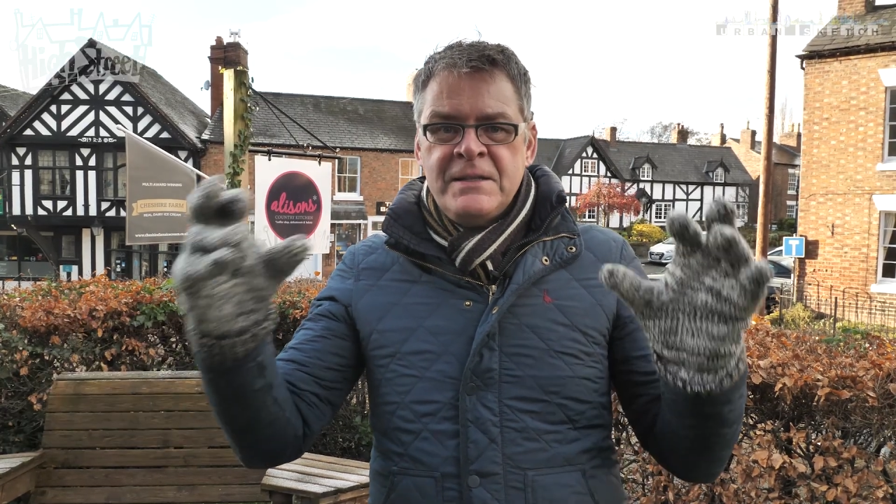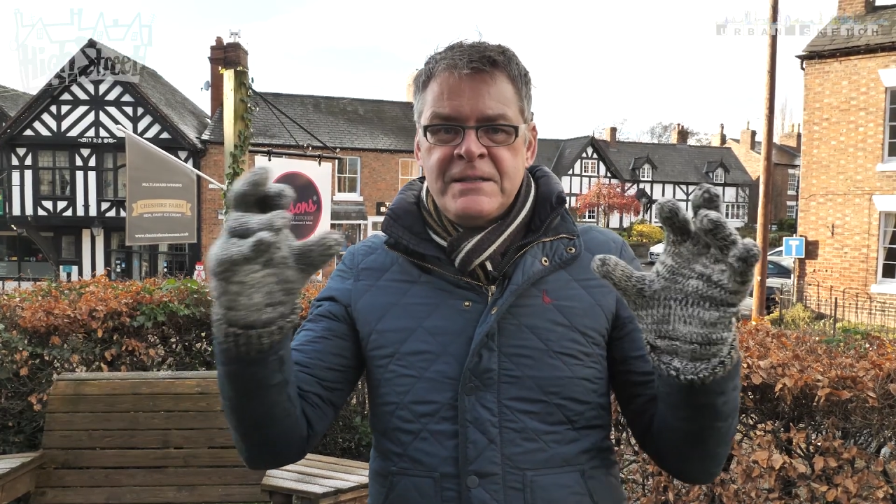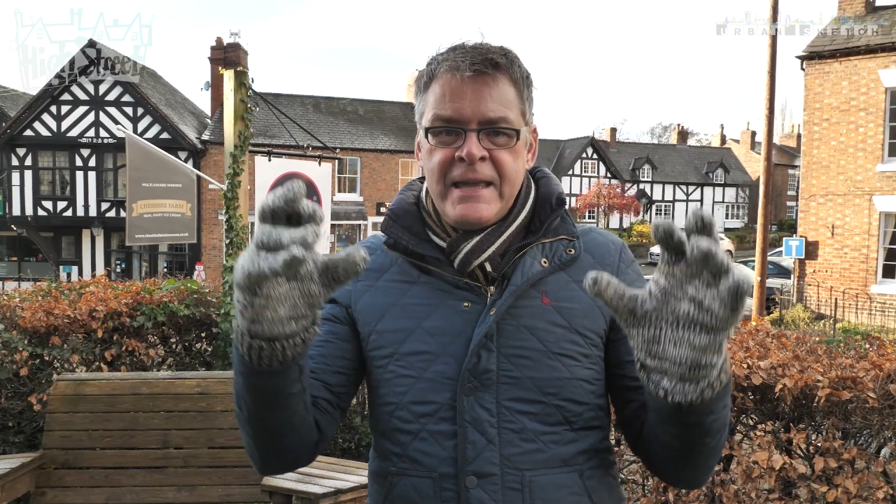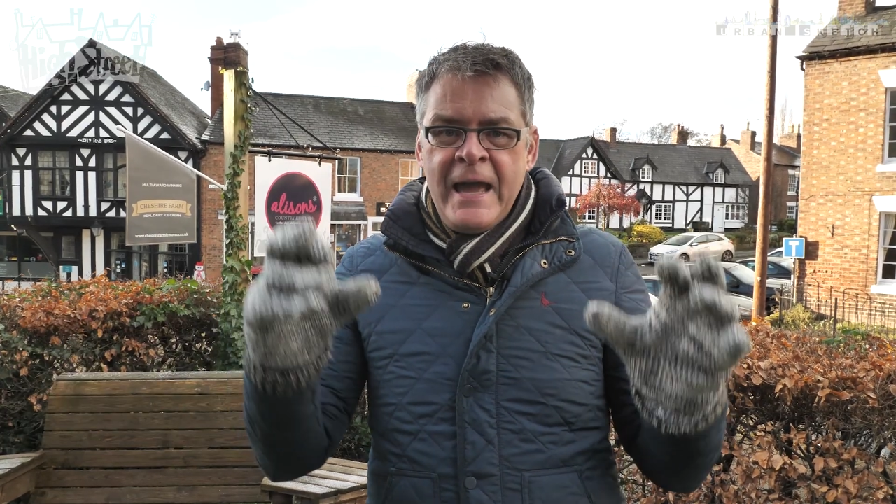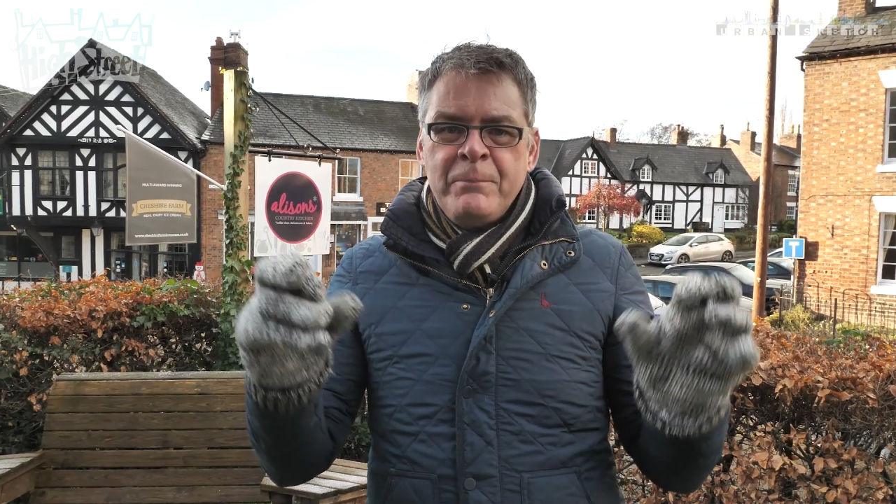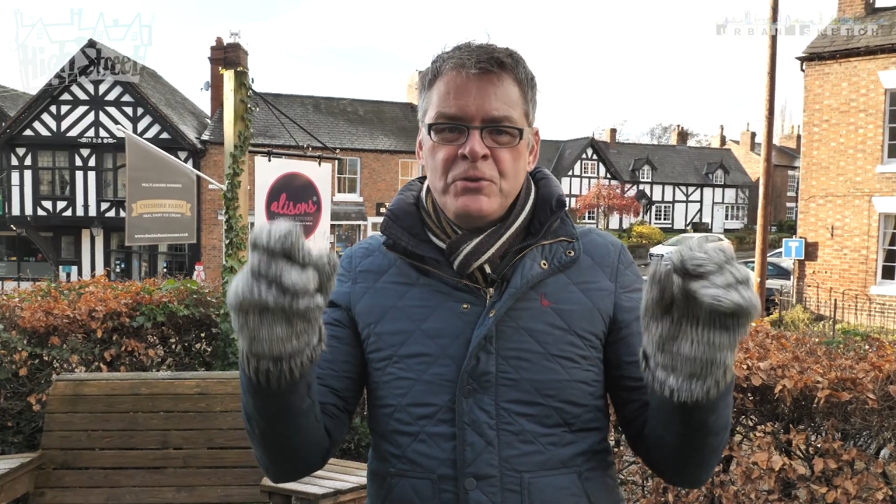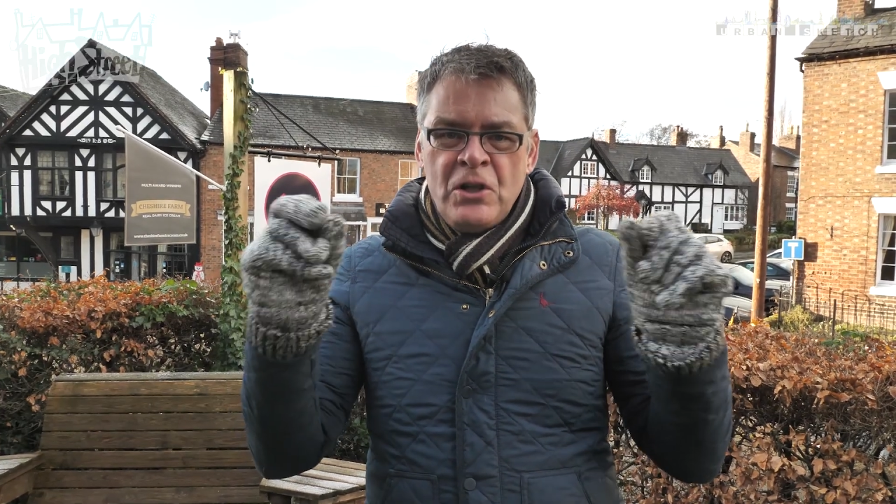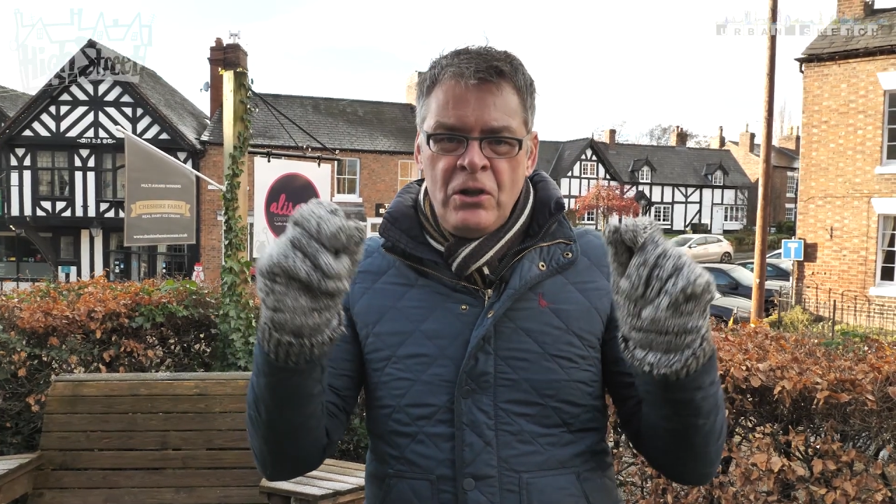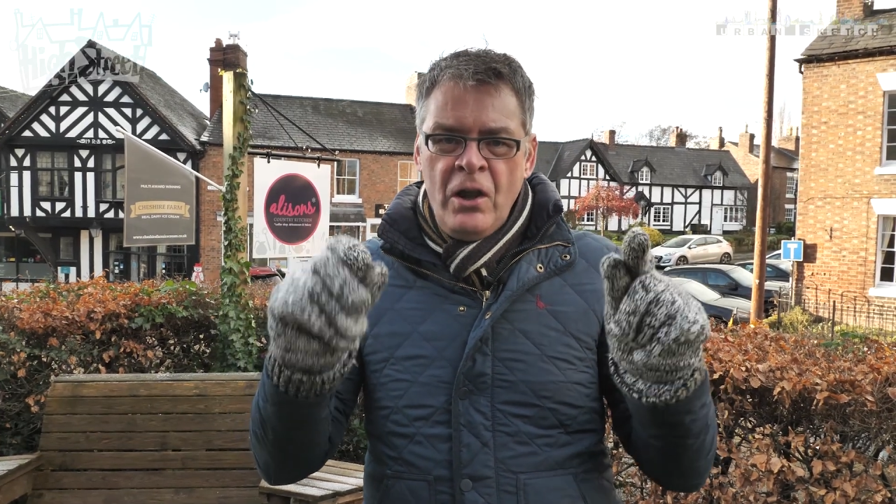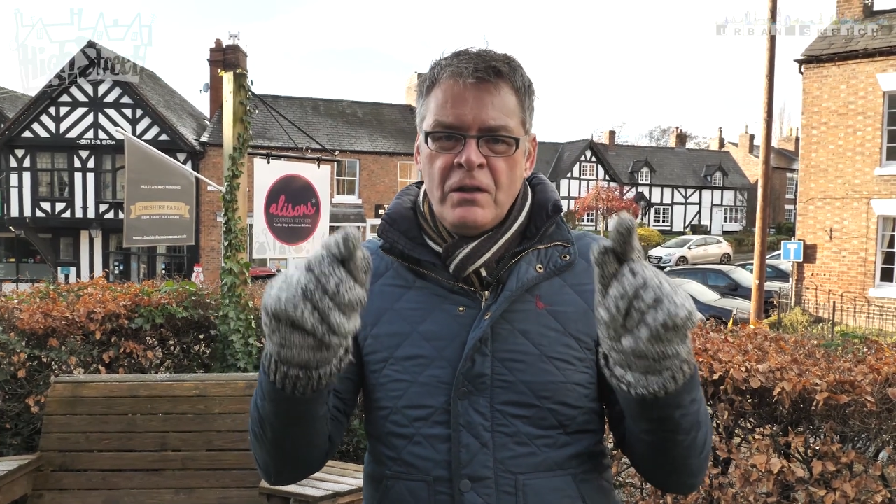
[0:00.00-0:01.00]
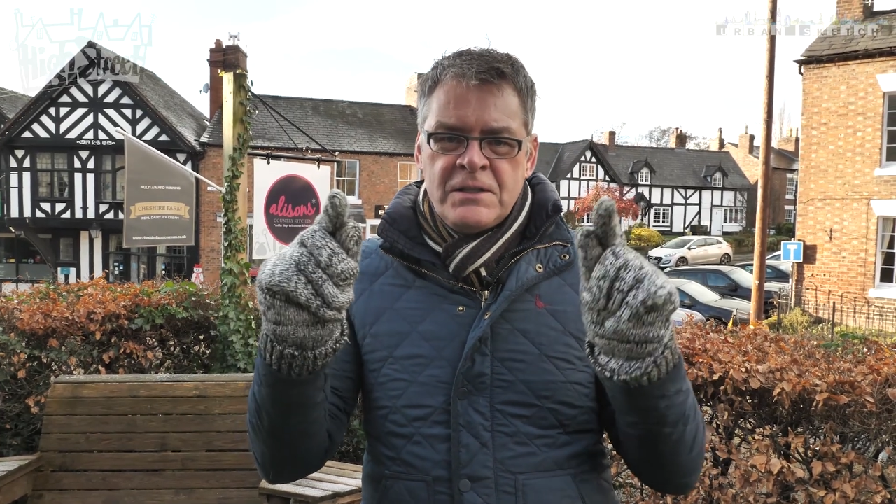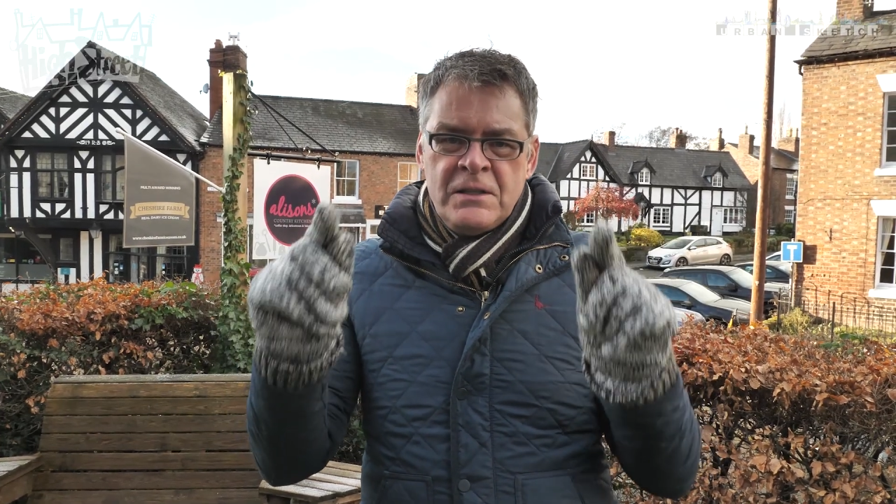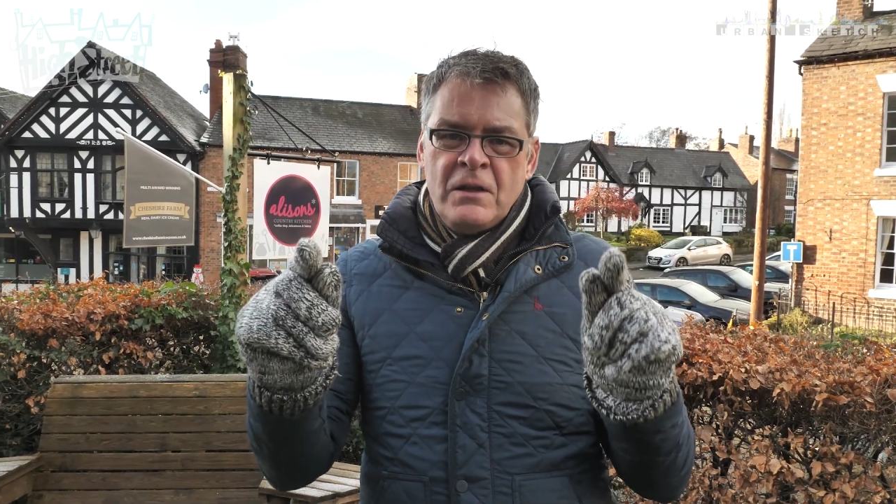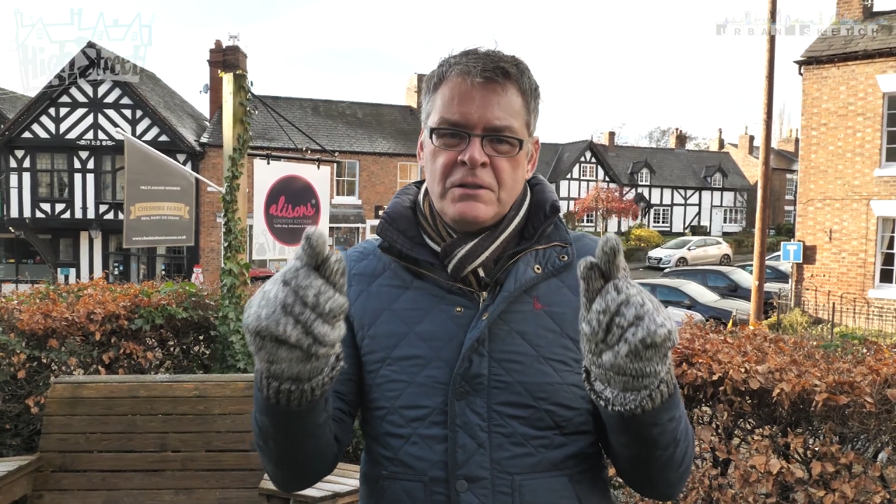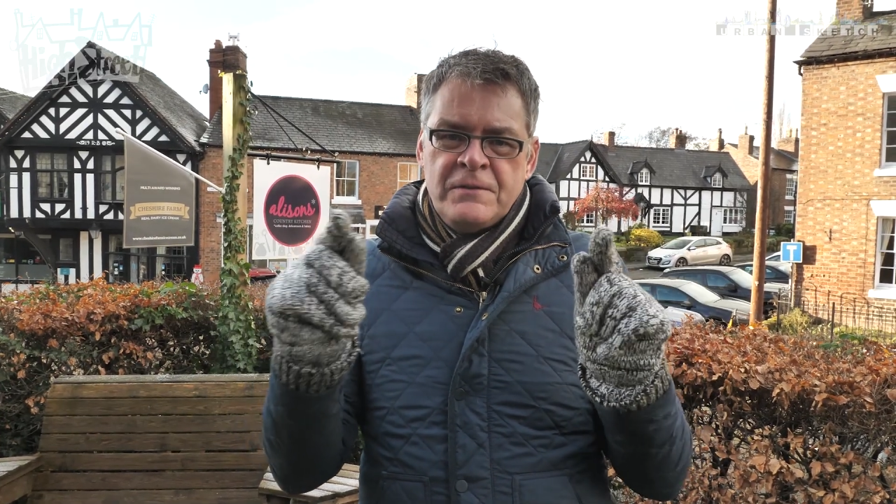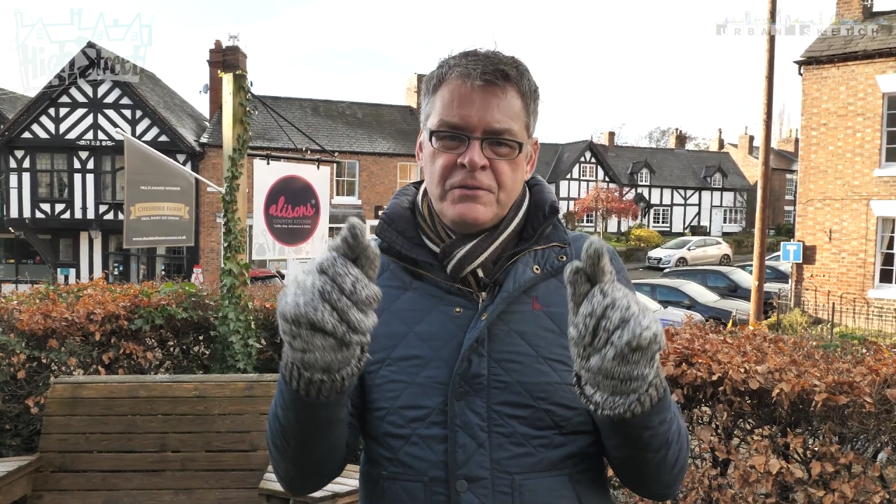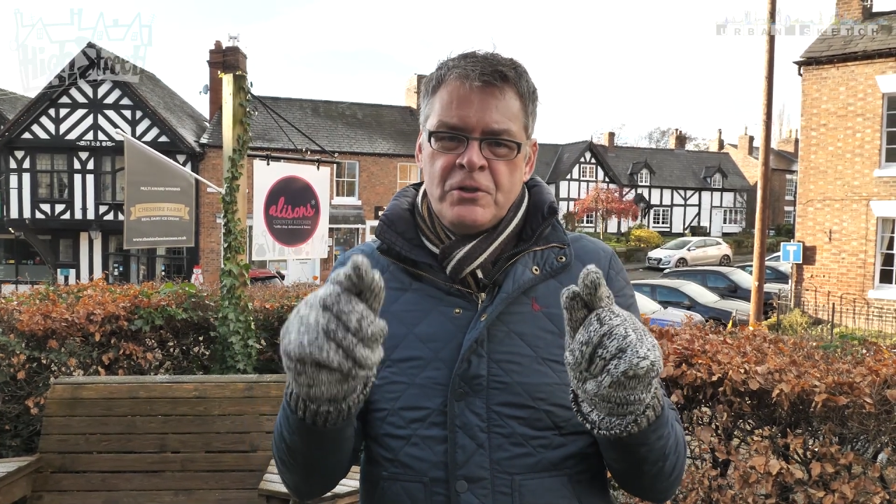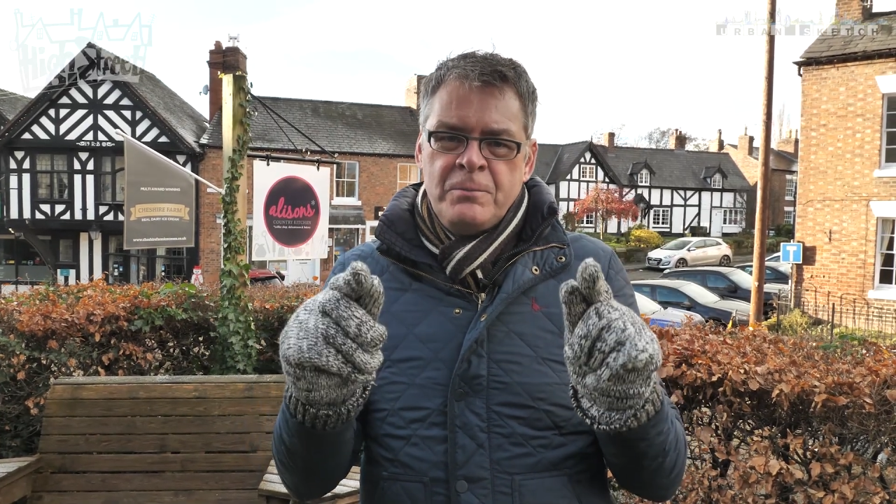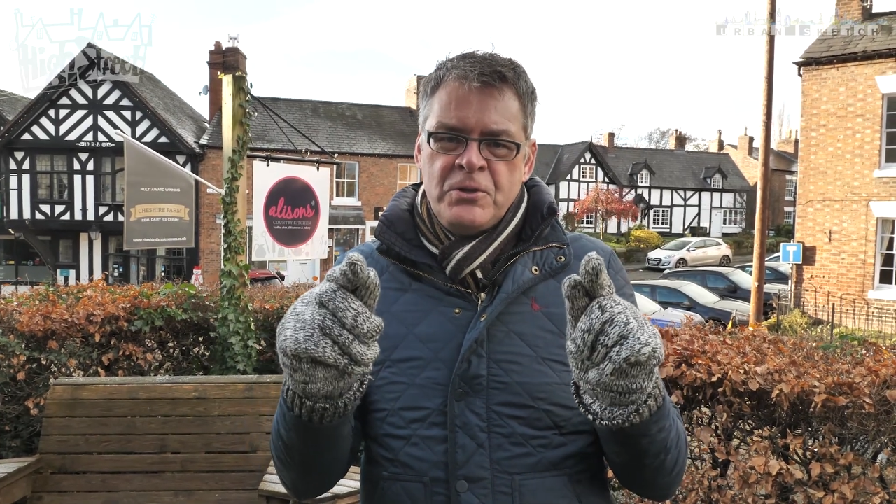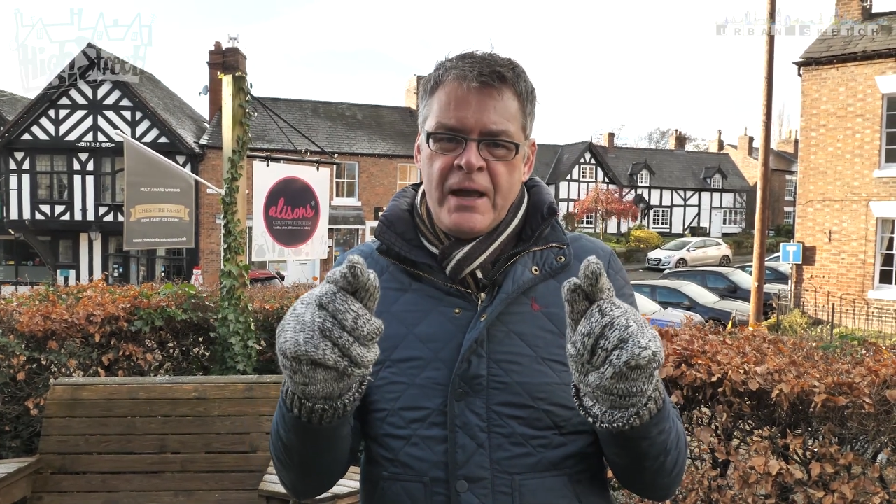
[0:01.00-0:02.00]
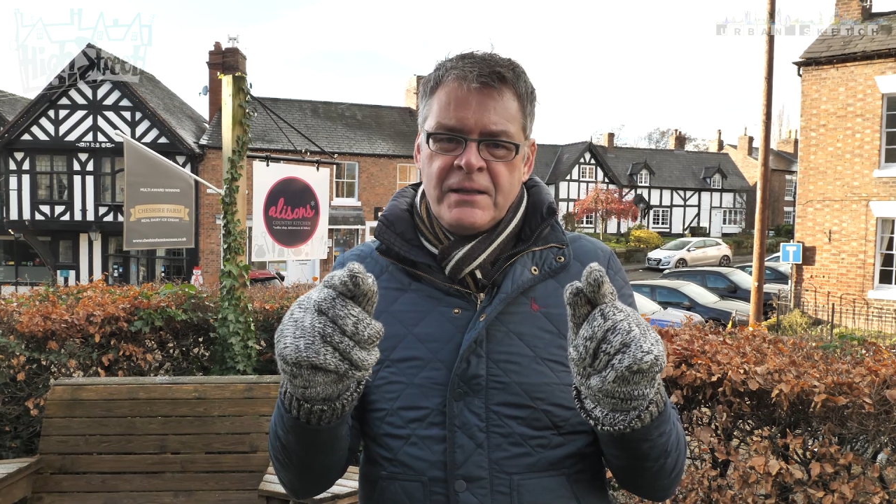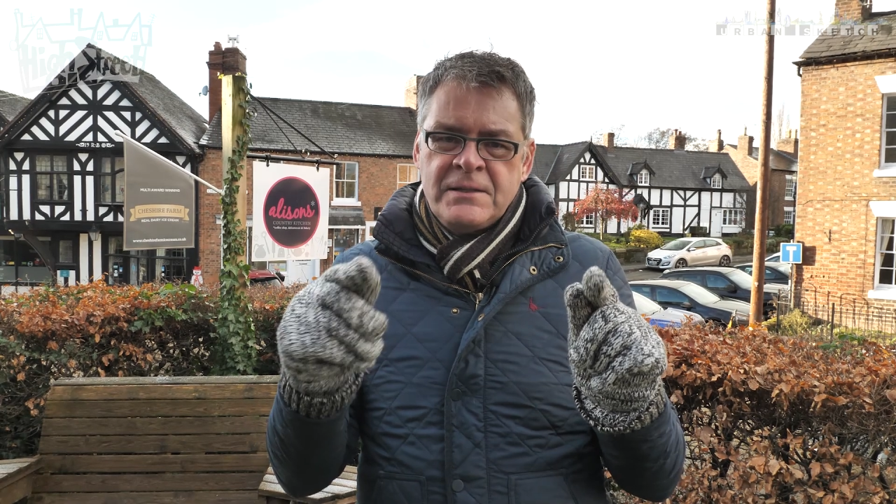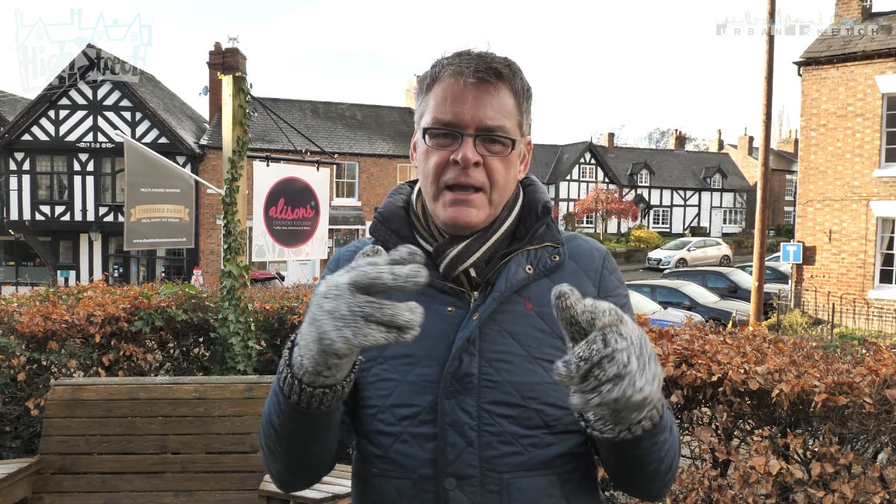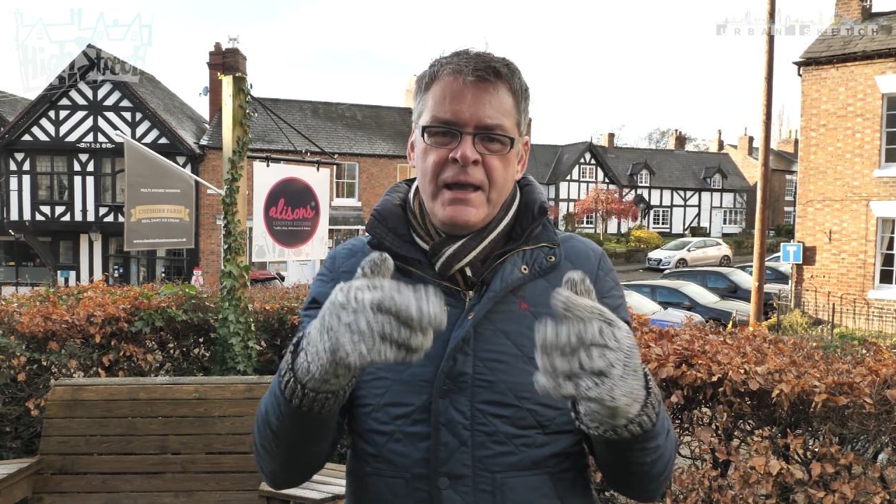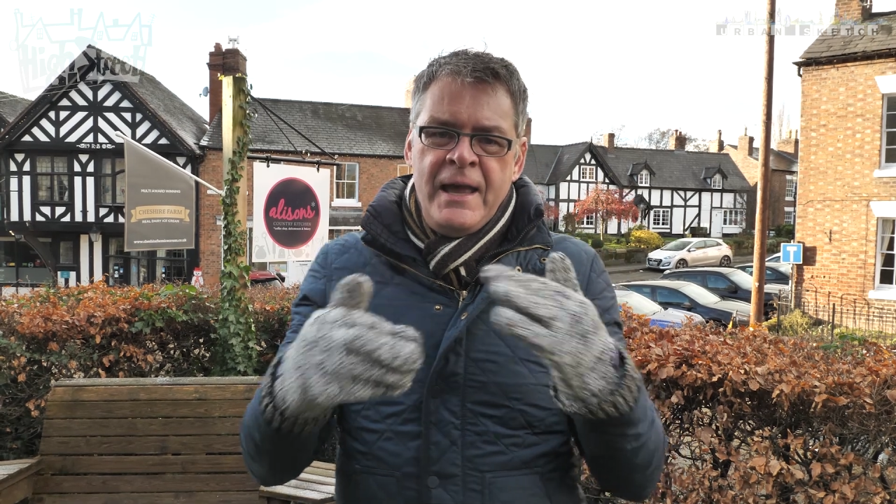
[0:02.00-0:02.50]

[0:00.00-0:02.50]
to capture lots and lots of subjects